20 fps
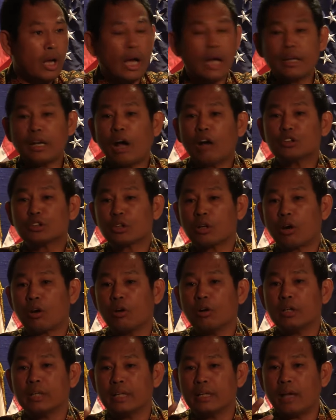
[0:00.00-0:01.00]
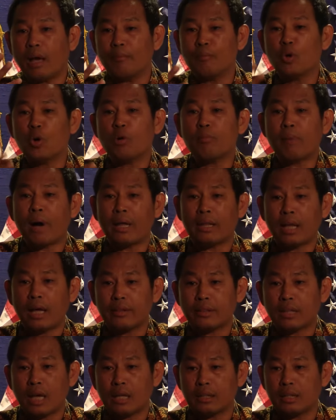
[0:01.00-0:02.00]
Now general the
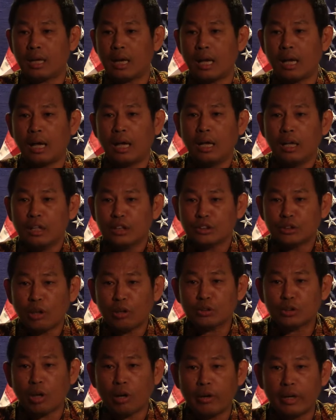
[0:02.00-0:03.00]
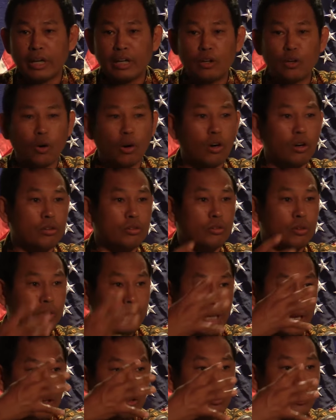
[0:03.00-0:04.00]
Amyobada Tadana, Sanshawe law,
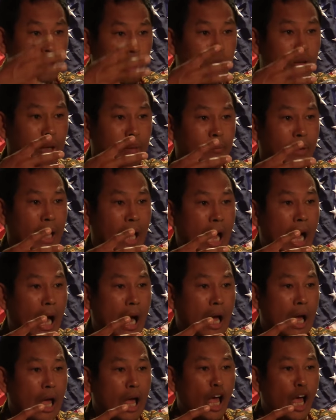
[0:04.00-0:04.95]
Legu told them la.